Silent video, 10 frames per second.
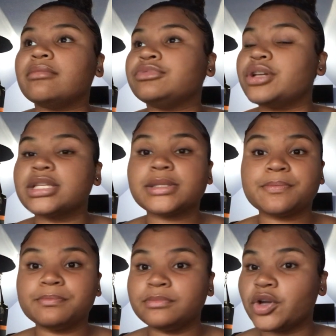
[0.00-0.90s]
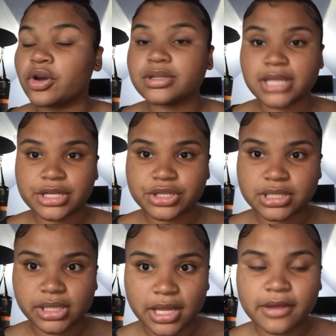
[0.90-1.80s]
just girls that
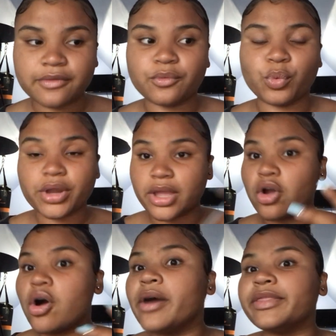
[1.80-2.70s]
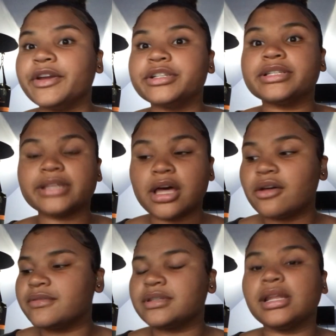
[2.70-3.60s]
just love working on
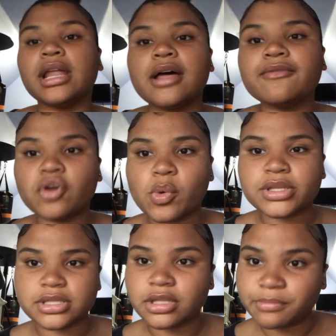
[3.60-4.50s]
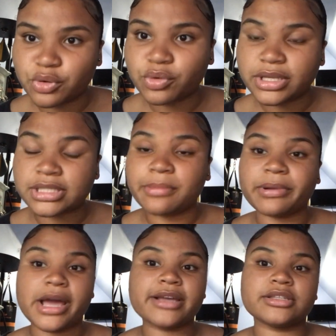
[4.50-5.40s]
themselves, love going to the beauty
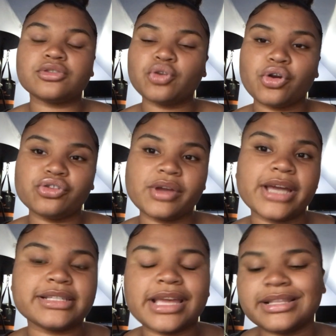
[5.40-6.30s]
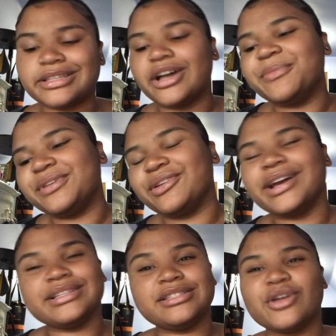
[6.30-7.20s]
supply store. You guys can't tell me you
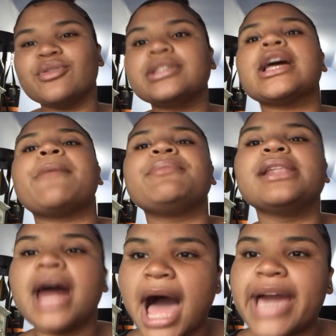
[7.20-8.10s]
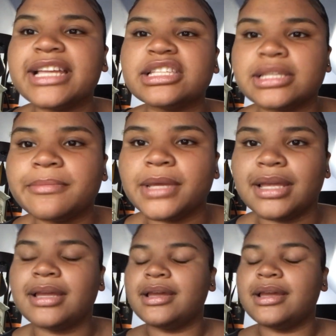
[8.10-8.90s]
guys don't. Stop lying to me.